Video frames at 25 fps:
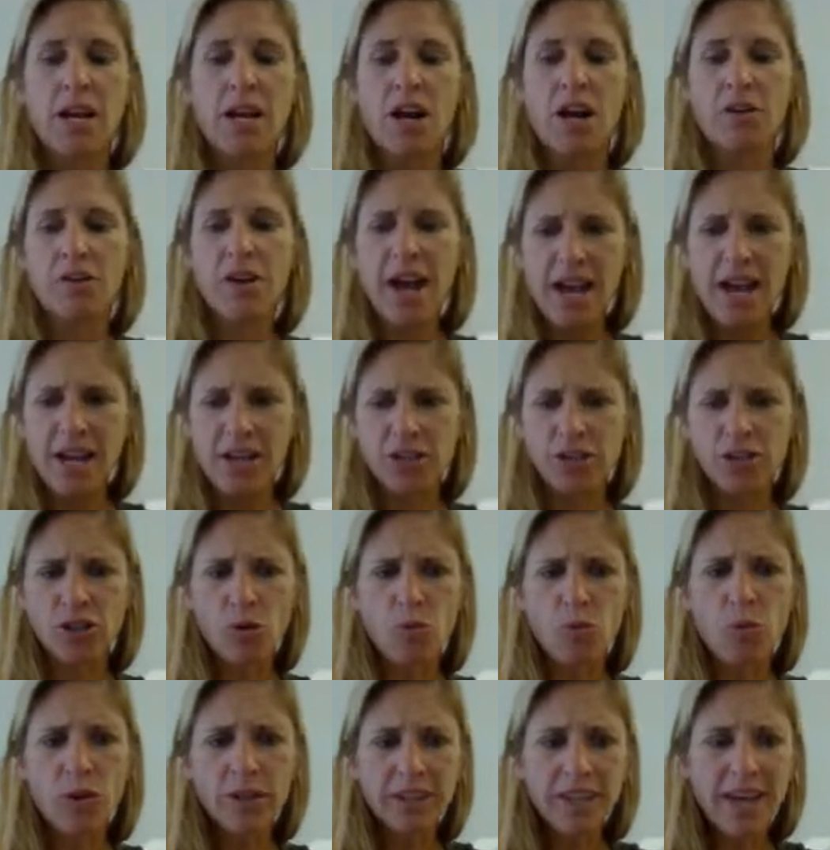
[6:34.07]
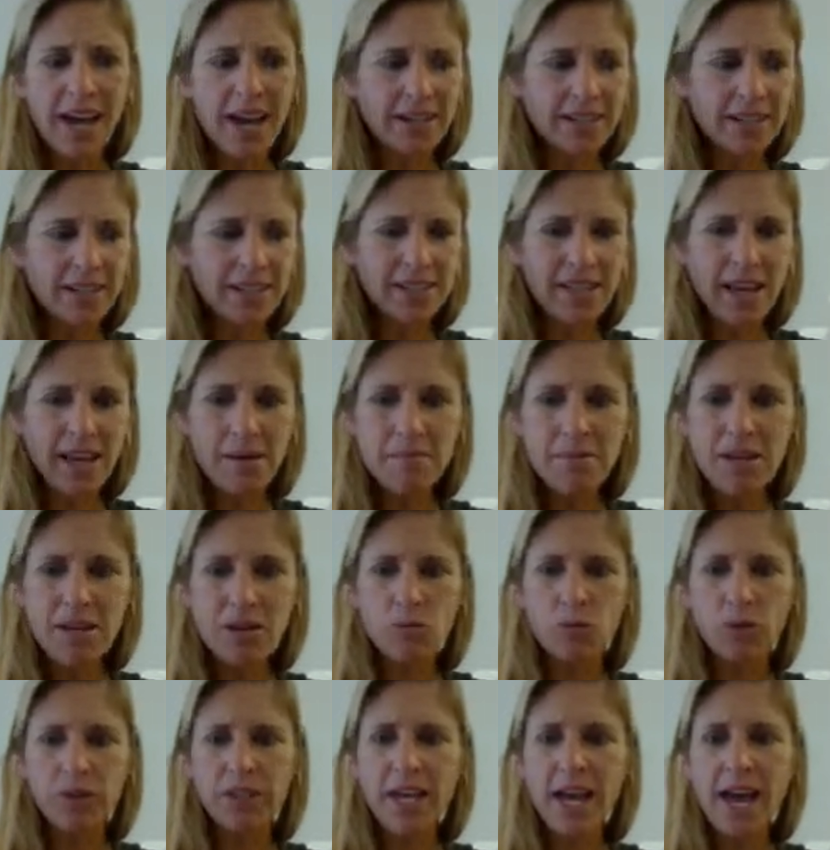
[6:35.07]
Okay, so what the heck does that mean?
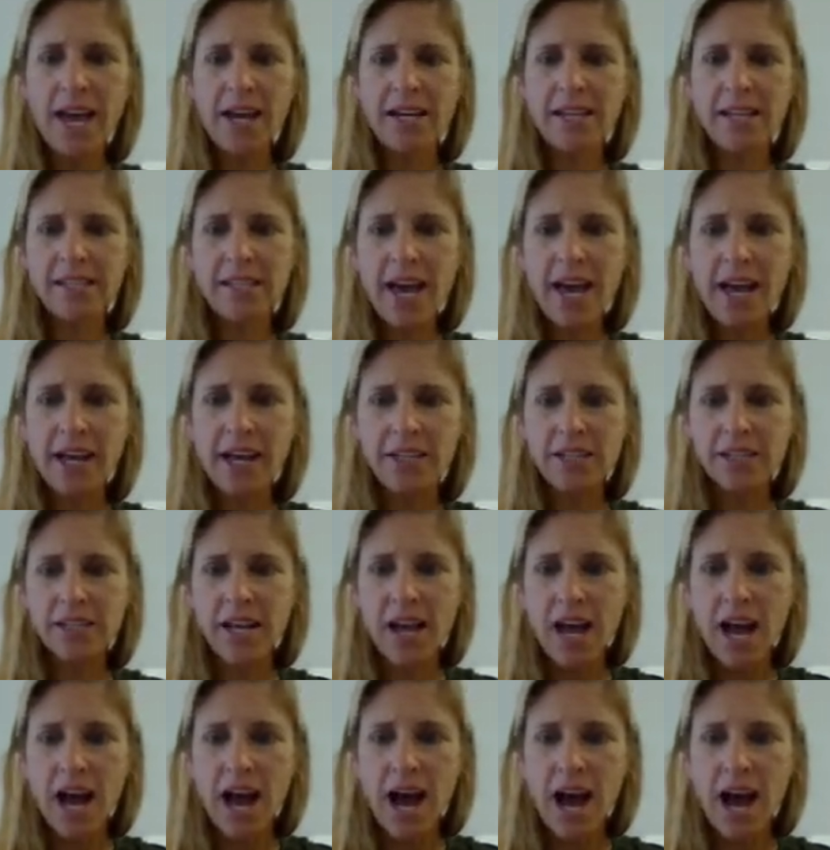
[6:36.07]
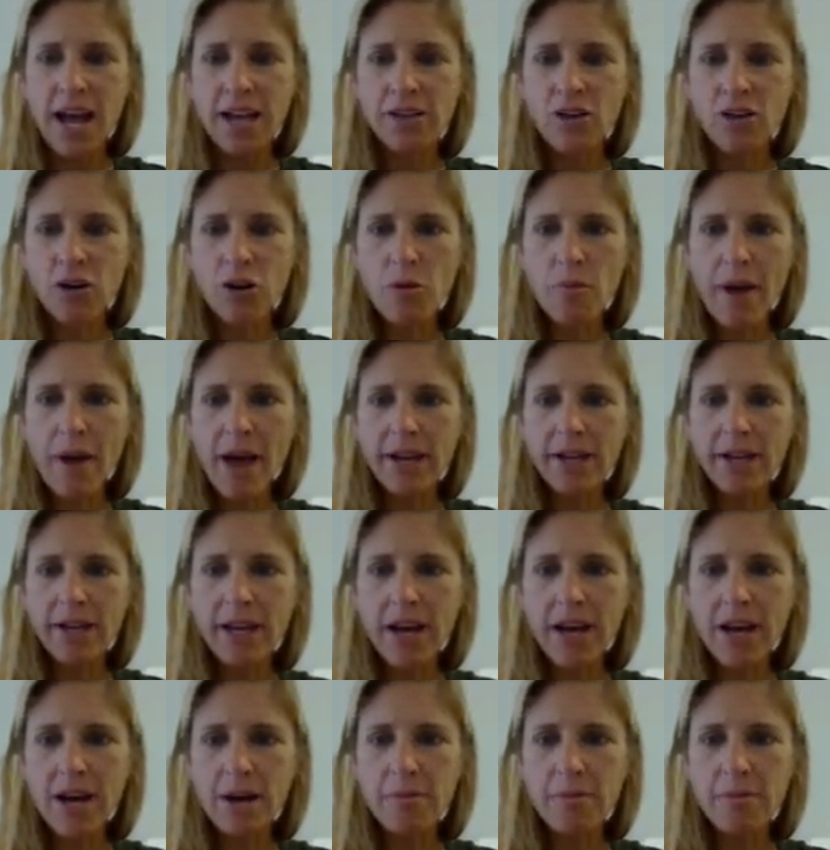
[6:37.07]
What the heck is X? I go back
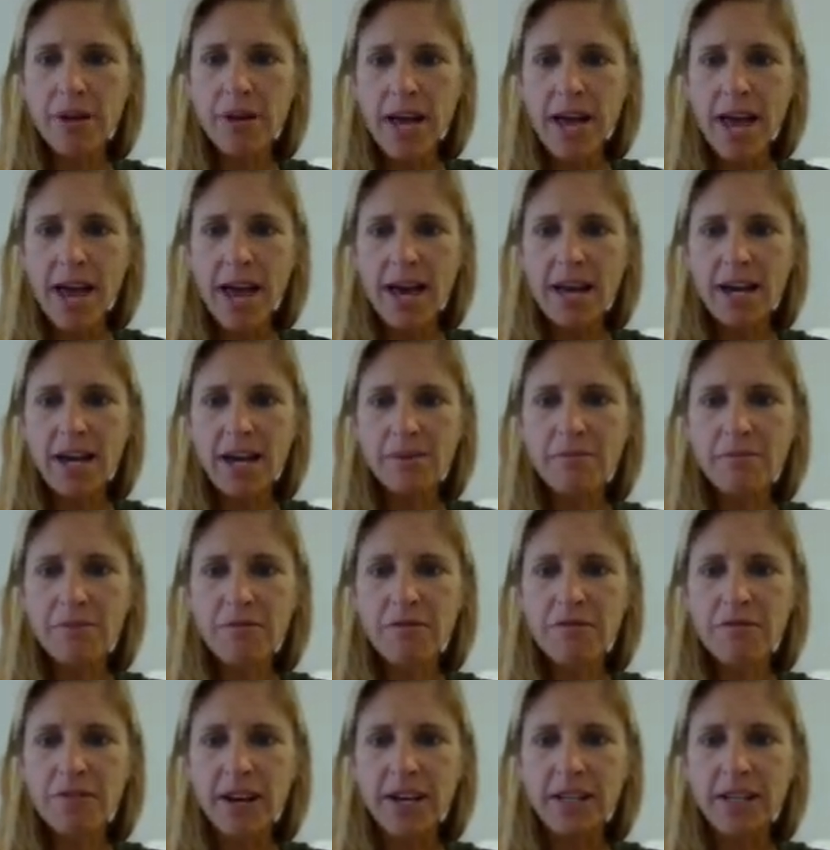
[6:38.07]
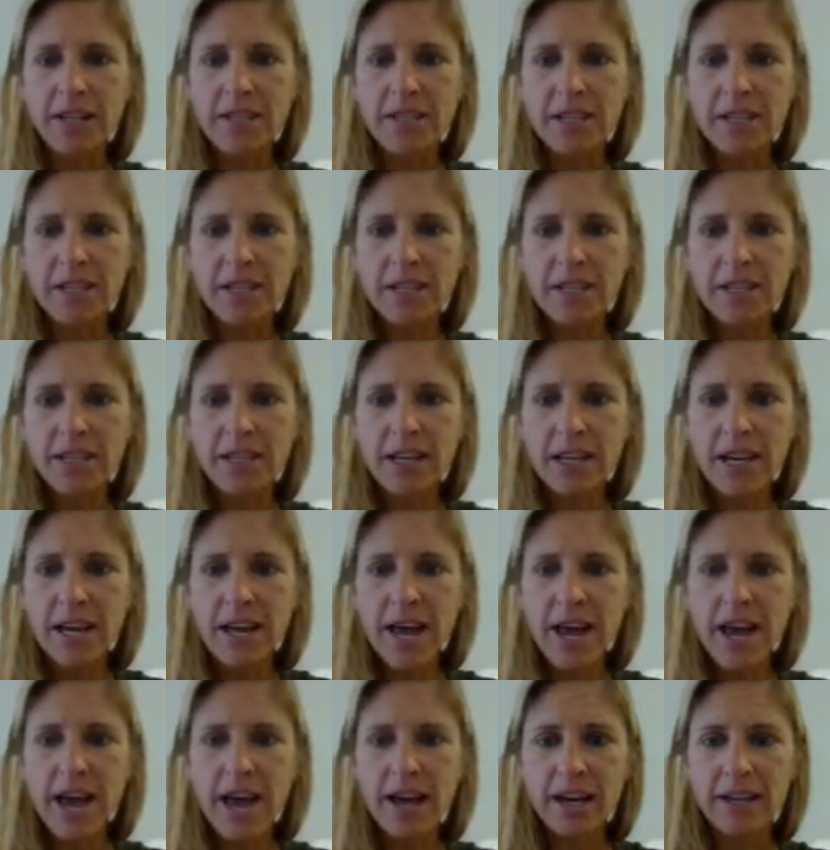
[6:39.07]
up and I'm finding
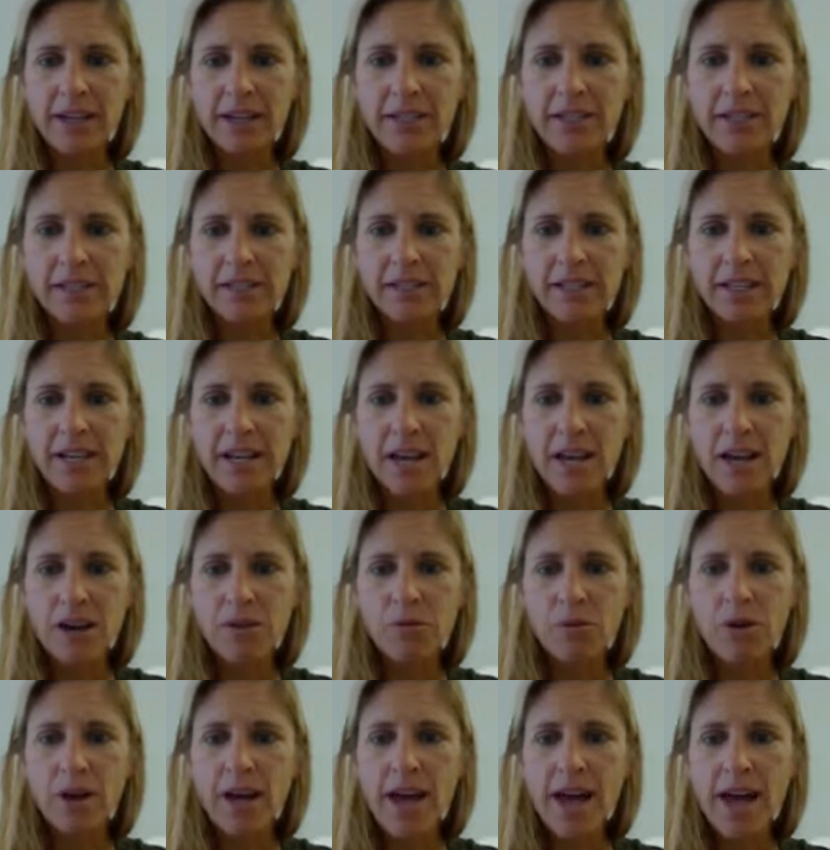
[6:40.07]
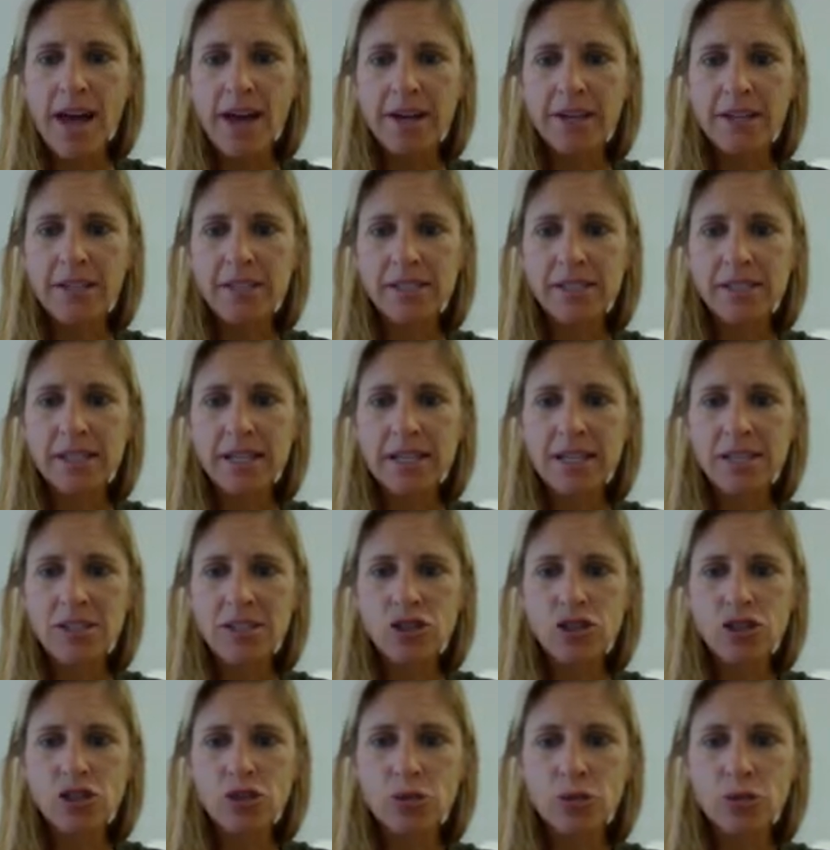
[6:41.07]
X. Well, X is
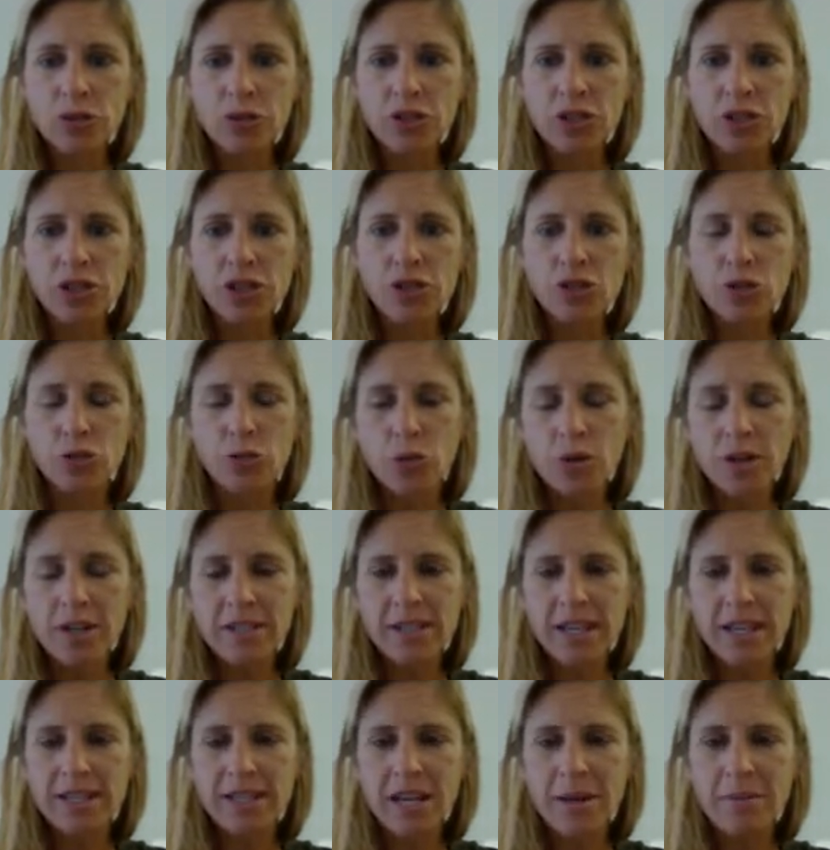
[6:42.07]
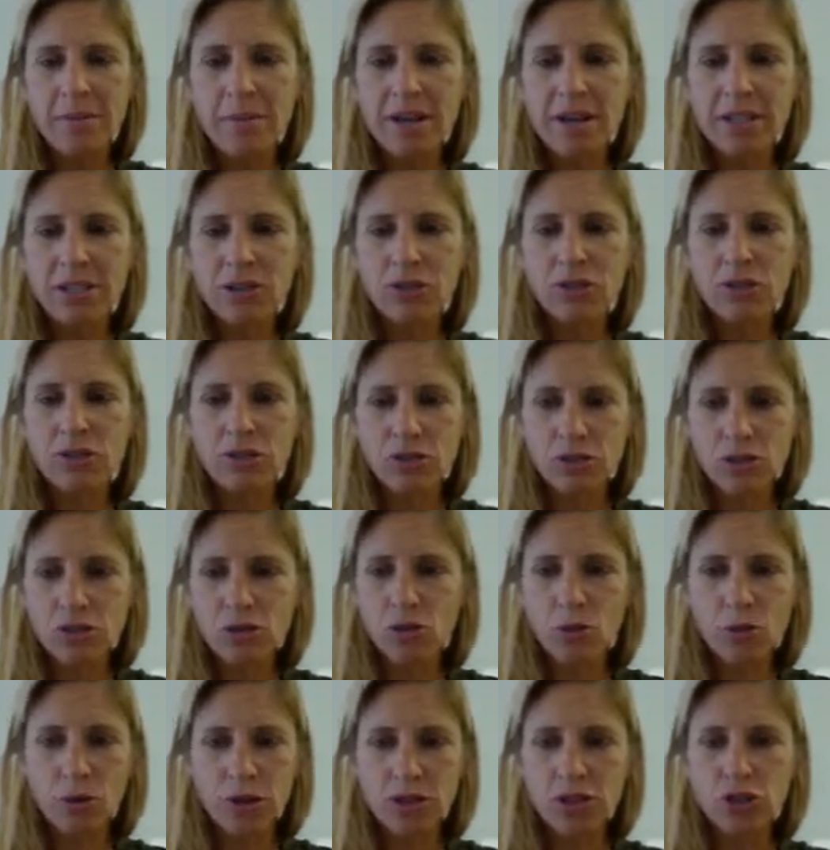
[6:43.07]
George's toys. That's how many
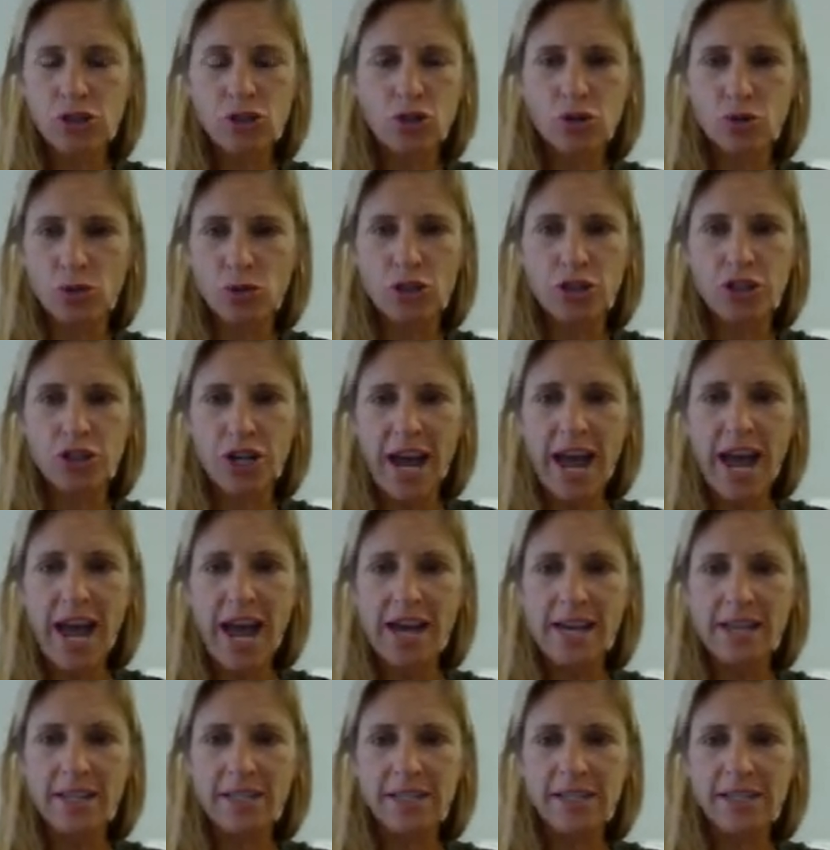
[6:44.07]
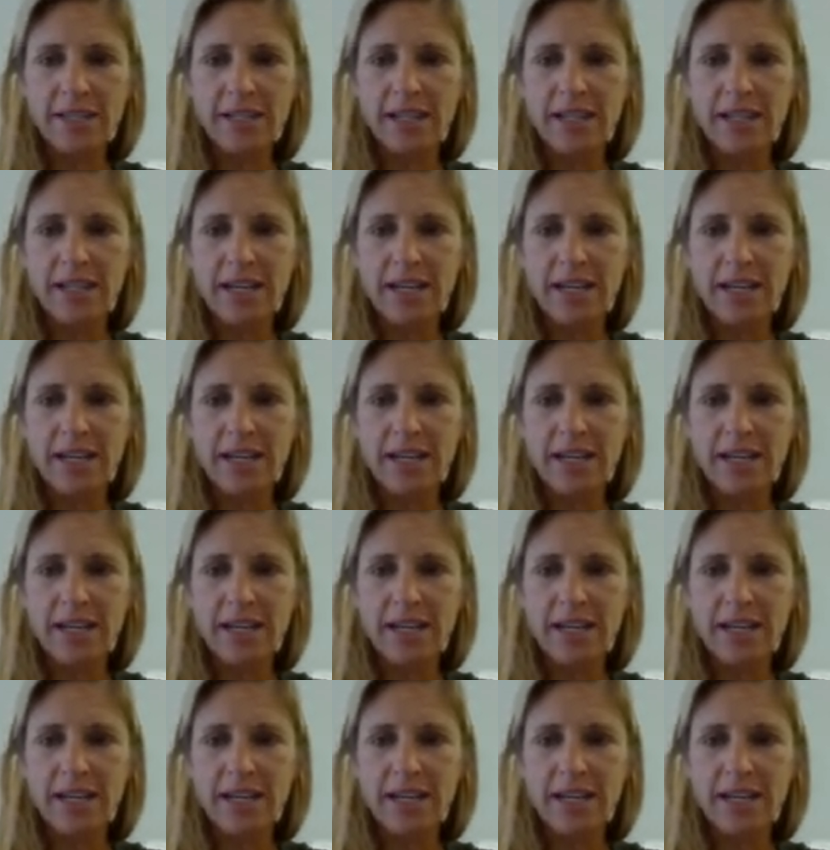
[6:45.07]
toys George has.